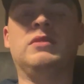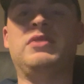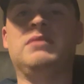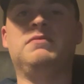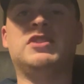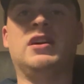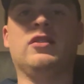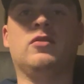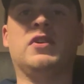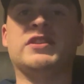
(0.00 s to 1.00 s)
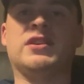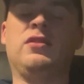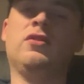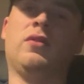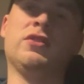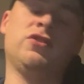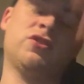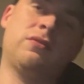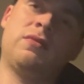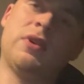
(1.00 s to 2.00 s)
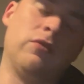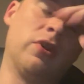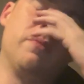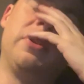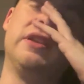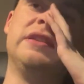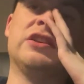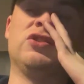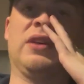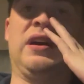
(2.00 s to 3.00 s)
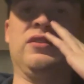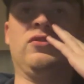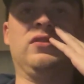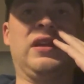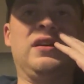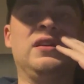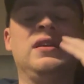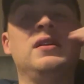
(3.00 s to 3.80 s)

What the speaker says: He beat Thiago Monteiro. You know what? I'm going to completely disregard all that.